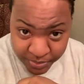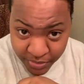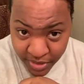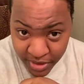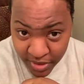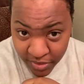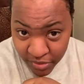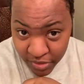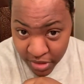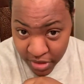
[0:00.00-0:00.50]

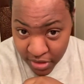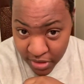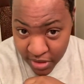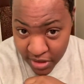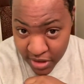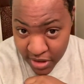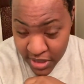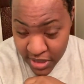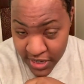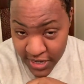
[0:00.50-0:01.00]
There we
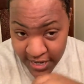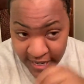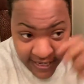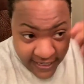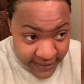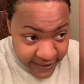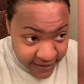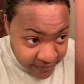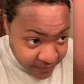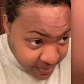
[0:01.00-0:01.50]
are.
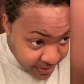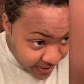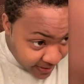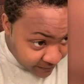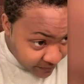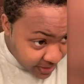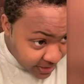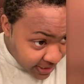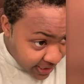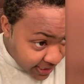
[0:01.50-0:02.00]
Then we have
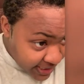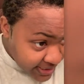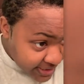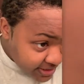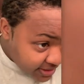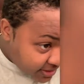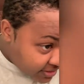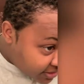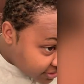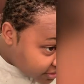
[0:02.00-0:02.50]
the nice
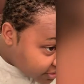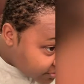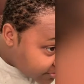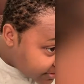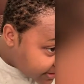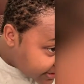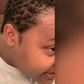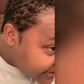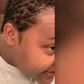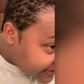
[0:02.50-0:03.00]
little
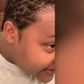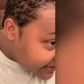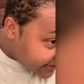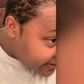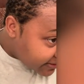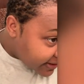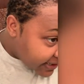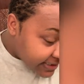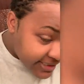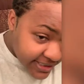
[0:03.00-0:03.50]
twisties here
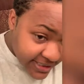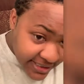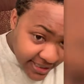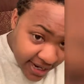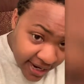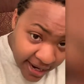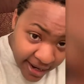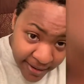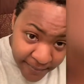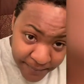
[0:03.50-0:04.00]
at the
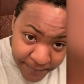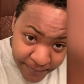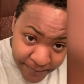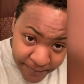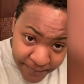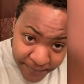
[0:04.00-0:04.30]
top.